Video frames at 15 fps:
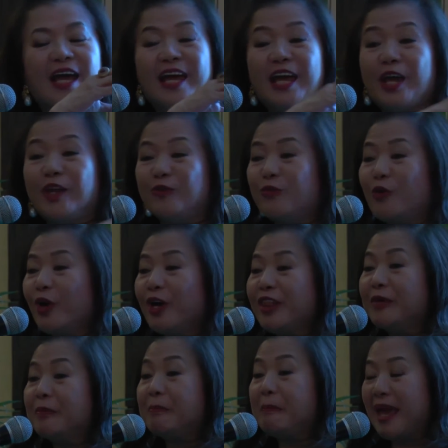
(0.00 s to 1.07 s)
And for
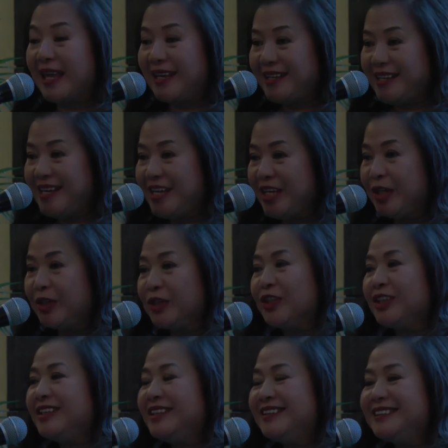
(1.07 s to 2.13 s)
the men
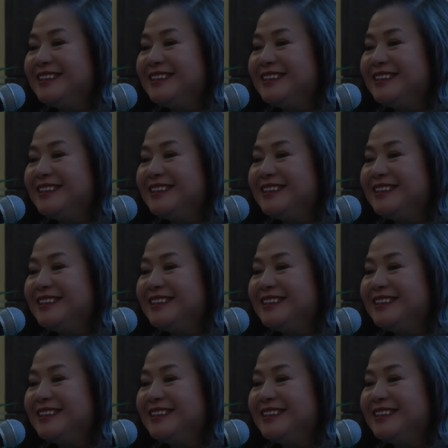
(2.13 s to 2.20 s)
here,